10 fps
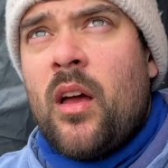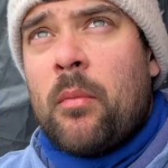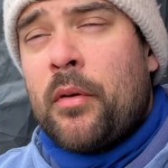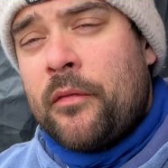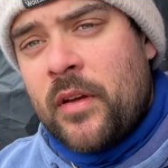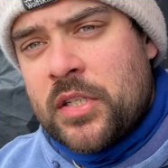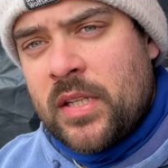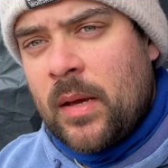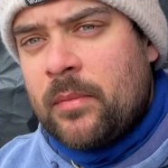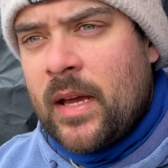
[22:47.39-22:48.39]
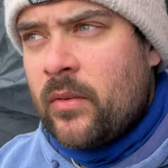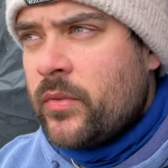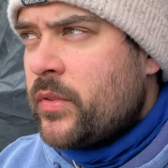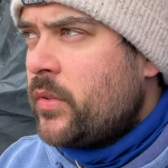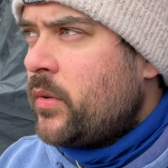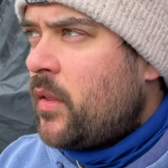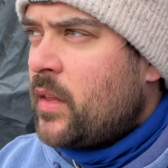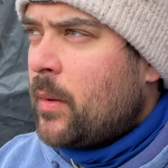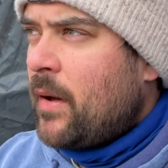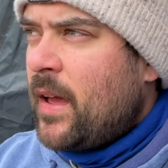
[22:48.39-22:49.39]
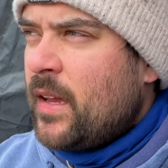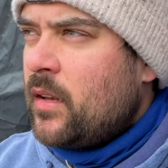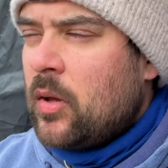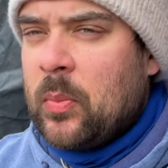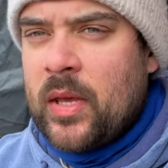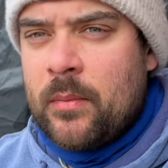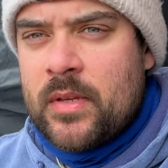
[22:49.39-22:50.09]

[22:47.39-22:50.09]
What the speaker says: I'm gonna fish the ebb down to, I think, about 8, 9 p.m.